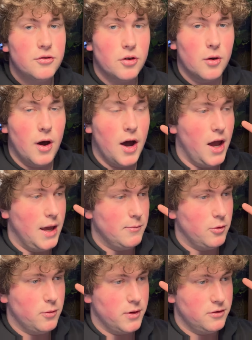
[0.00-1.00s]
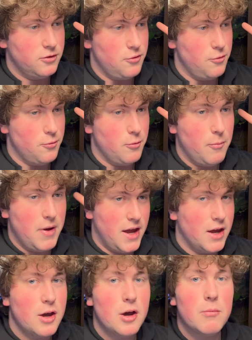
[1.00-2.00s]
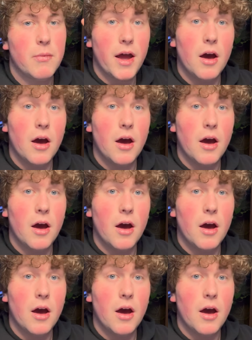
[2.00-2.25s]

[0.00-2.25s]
so I am going to make my